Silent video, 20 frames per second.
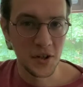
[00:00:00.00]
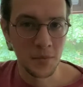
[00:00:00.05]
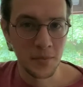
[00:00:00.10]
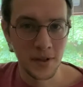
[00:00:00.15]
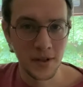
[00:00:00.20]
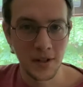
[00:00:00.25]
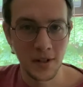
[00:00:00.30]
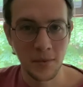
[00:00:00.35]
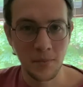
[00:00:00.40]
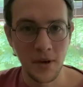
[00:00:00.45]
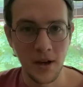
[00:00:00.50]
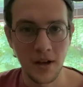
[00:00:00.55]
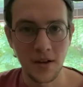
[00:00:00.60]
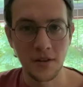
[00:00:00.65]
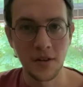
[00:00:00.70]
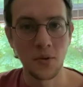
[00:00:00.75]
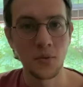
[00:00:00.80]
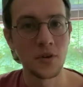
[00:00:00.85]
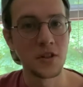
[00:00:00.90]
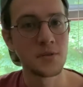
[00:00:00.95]
picking pattern
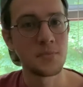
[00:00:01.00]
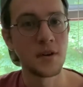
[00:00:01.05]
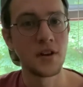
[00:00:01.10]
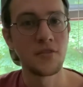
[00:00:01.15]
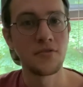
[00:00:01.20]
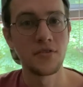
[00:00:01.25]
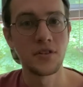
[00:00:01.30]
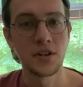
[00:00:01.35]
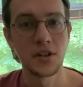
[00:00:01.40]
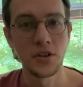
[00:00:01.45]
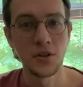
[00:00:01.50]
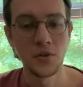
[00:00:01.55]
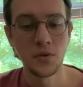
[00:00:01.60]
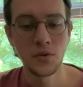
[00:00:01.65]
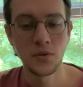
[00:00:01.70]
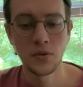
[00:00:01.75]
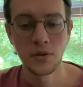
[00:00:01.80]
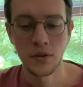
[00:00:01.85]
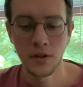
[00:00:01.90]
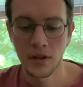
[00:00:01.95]
that works better for you.
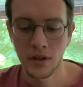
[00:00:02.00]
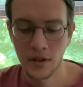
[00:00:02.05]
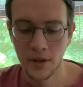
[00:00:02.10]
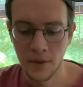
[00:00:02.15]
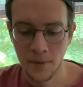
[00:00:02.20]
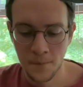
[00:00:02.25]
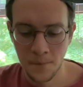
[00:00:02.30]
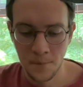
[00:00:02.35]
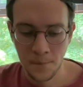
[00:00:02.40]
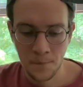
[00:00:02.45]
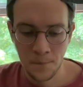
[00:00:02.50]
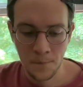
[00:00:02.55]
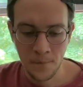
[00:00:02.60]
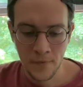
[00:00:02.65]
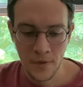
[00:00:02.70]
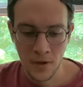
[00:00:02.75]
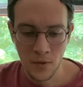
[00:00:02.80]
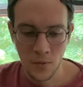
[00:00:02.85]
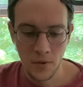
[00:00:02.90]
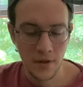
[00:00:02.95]

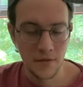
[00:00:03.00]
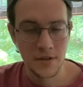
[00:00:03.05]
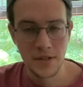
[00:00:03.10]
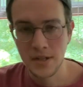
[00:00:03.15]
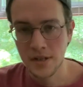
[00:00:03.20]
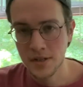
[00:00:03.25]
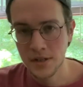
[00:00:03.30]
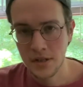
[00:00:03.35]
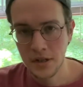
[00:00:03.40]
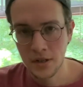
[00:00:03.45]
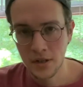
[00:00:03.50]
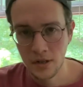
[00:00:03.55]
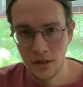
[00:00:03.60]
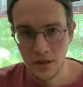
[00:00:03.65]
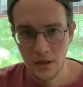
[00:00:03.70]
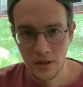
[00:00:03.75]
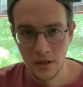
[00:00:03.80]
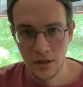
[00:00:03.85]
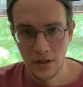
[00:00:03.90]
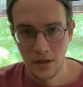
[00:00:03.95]
Whatever's easier.
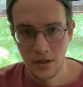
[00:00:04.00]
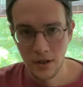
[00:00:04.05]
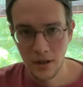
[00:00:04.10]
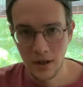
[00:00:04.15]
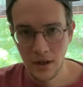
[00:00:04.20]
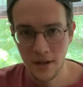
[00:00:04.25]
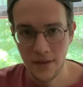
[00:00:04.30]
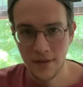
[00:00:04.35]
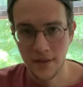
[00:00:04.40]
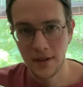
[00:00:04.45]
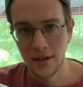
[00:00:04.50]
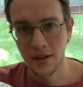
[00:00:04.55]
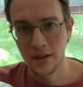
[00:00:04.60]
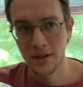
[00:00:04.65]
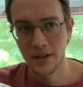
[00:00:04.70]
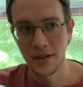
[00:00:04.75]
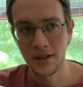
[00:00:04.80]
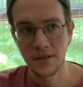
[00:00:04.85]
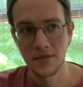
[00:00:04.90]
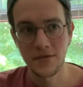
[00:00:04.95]
I
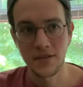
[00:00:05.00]
think if